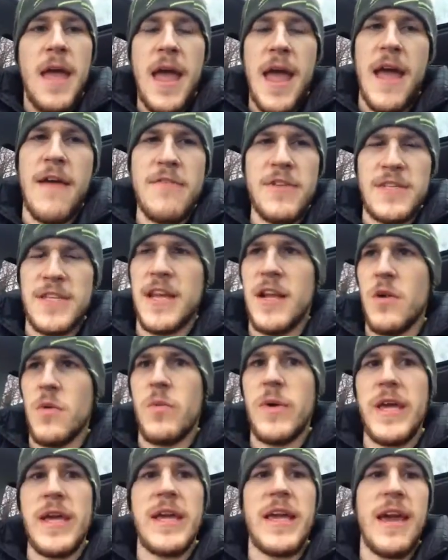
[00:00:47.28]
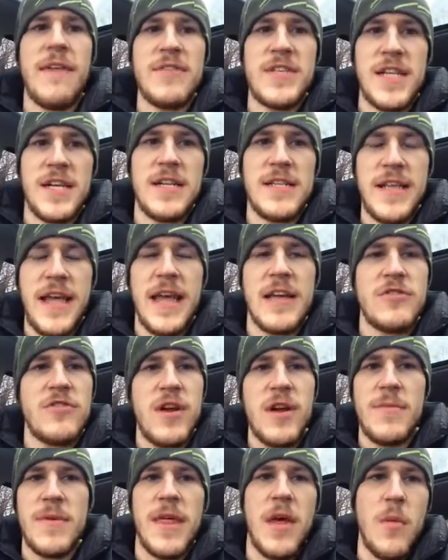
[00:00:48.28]
Every single week, every single day,
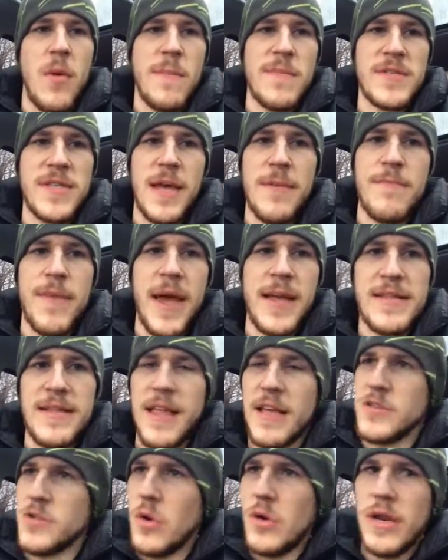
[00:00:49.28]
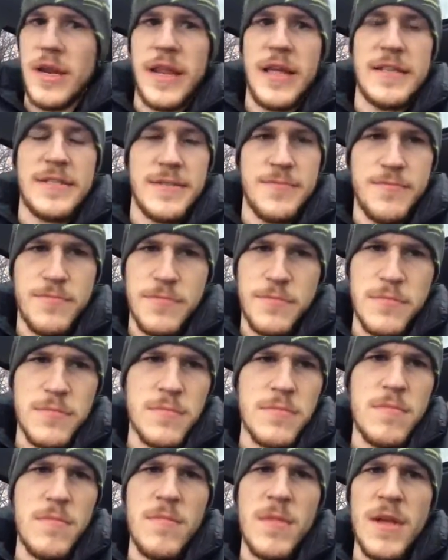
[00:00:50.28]
trying to be that 1% better. That's all it is.
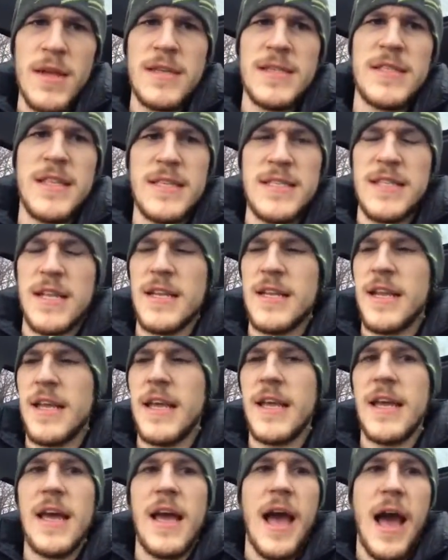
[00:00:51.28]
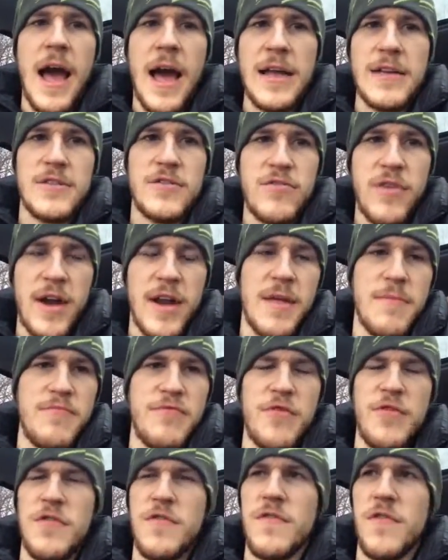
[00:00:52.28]
Consistently and trying to
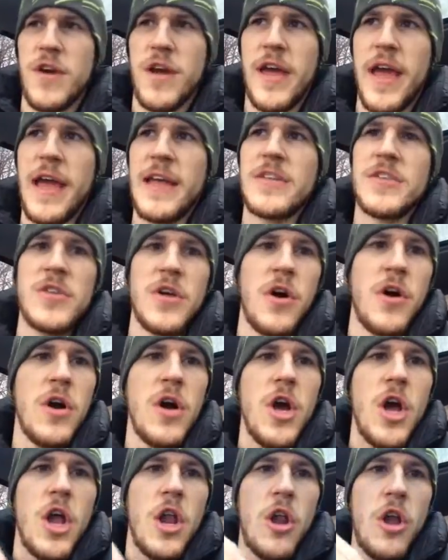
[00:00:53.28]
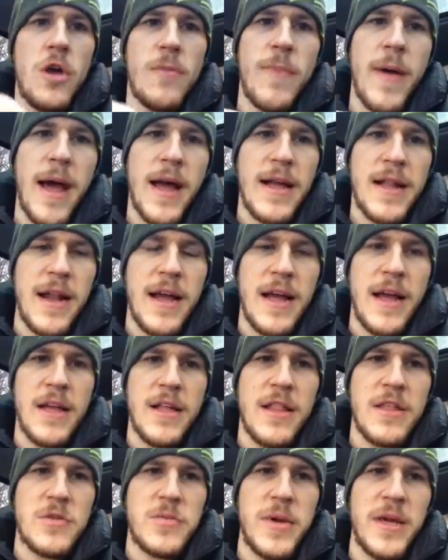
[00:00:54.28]
improve, okay? So look back like
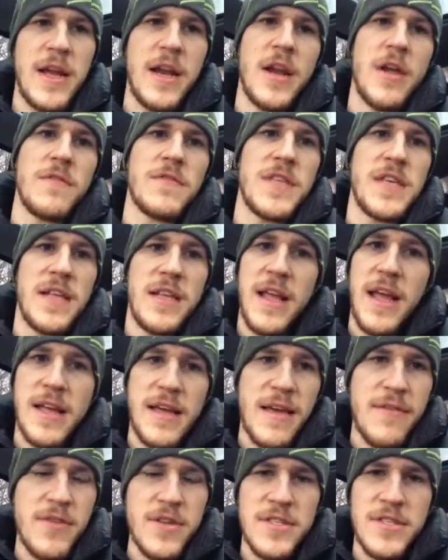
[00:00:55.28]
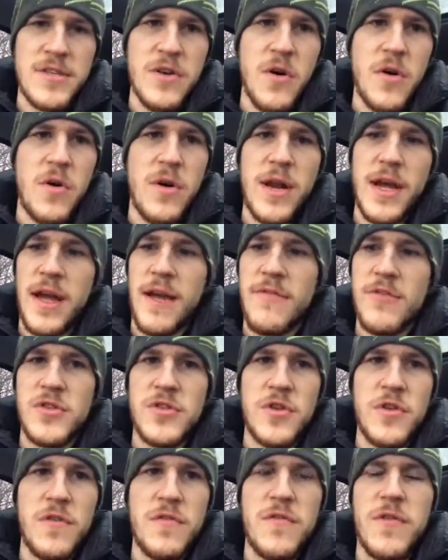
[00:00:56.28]
this week and obviously, yeah, give it a score. Like, have you
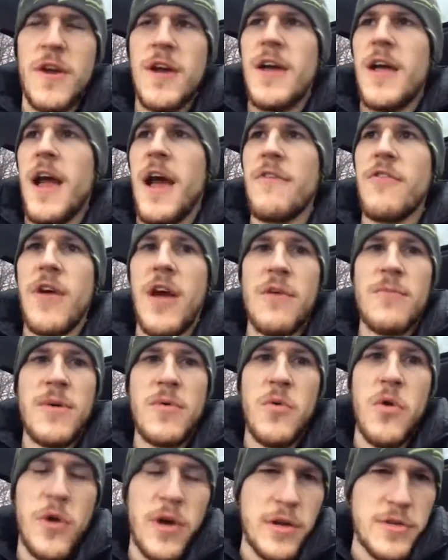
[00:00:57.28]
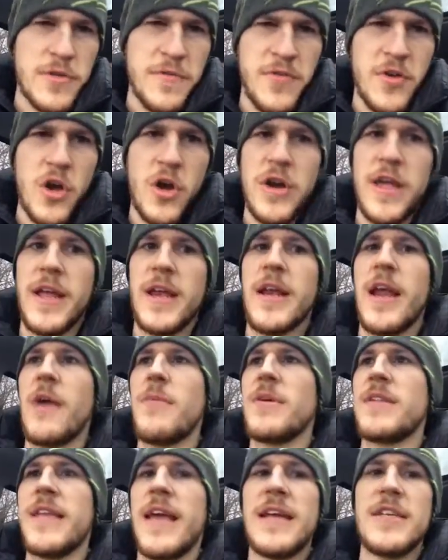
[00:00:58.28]
sort of, how many workouts have you got in? How
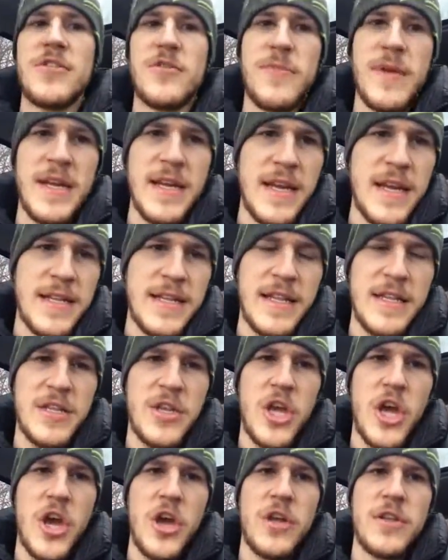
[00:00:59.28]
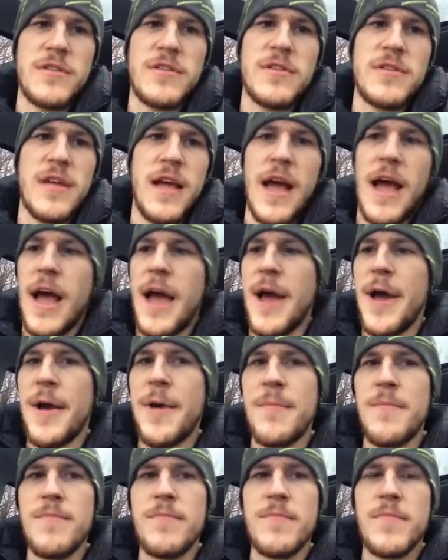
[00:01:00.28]
many days have you been eating good?
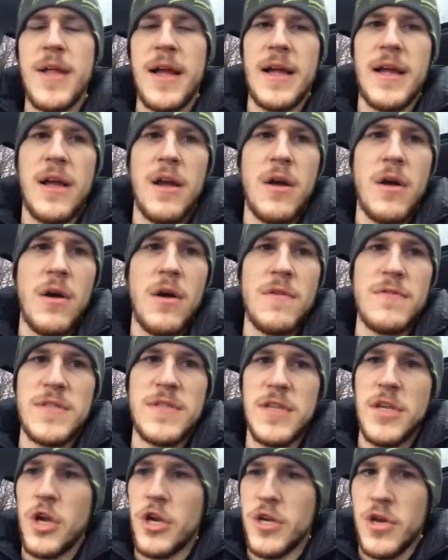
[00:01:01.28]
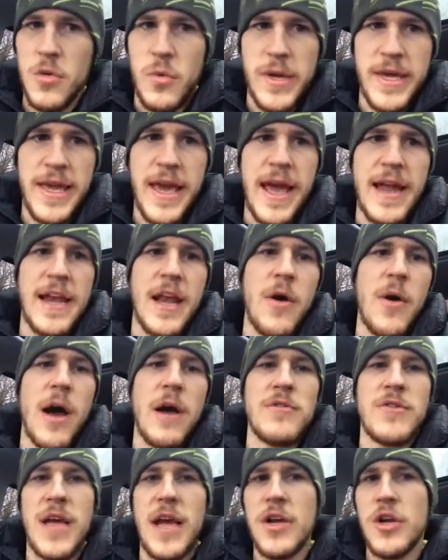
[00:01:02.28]
Like, obviously, looking at the weekend now,
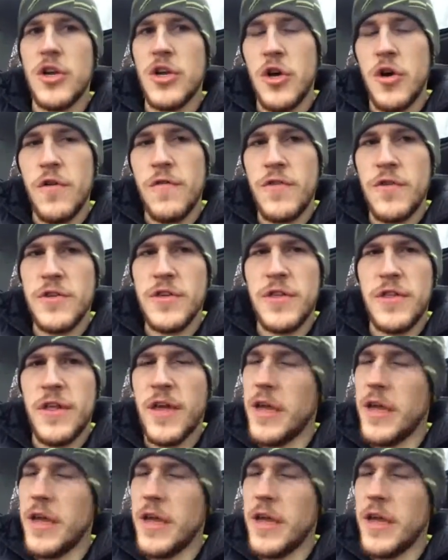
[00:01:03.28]
how's that going to go for you, do you